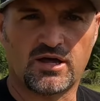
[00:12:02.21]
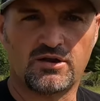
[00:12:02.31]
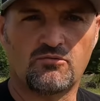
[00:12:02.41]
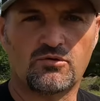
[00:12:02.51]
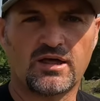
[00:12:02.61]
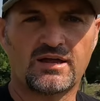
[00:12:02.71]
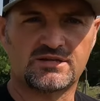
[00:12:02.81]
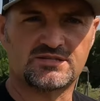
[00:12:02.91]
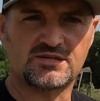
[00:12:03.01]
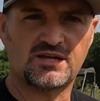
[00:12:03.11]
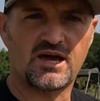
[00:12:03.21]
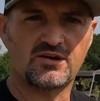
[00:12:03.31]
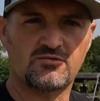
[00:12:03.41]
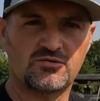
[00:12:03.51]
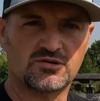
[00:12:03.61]
I don't want to have to sit out
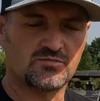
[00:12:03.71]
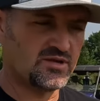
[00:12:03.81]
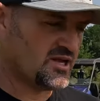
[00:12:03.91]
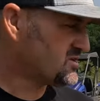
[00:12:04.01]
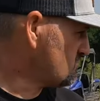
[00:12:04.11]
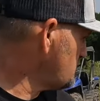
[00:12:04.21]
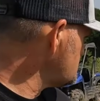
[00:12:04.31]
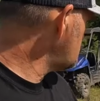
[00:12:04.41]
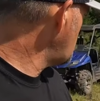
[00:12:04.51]
here with them and that's the reason